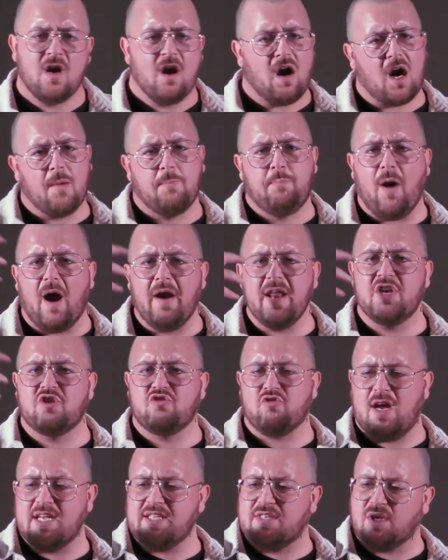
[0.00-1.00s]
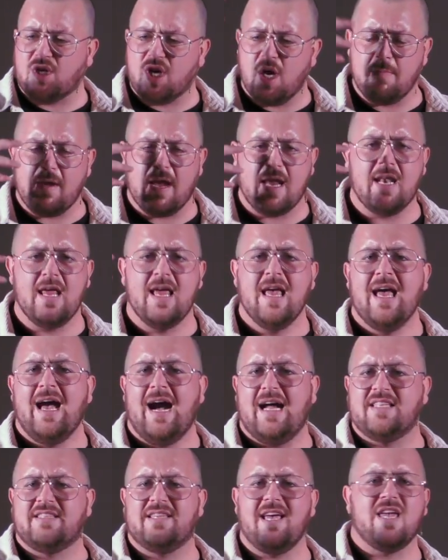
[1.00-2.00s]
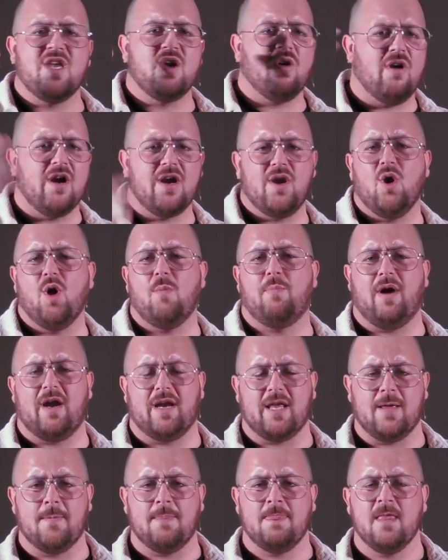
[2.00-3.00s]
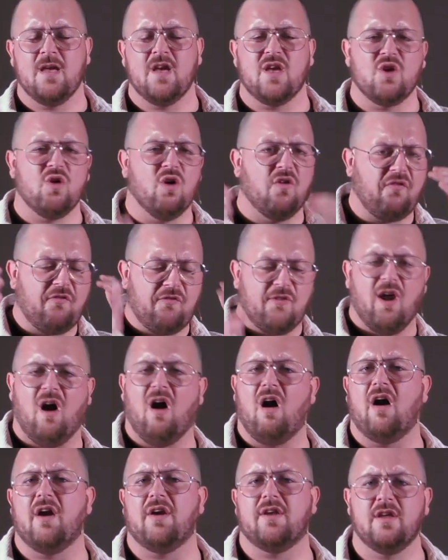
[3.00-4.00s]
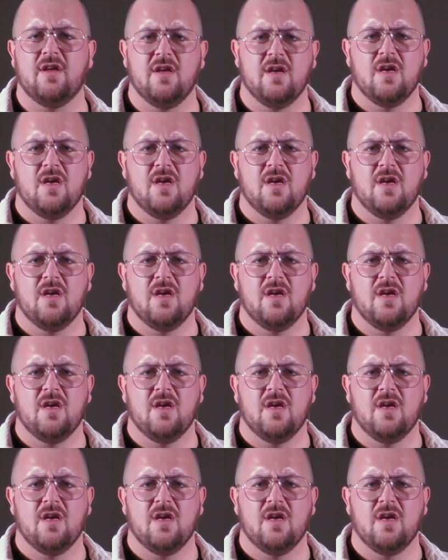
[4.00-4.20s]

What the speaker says: Our body tries to come in and say, you're a nobody. You're flawed.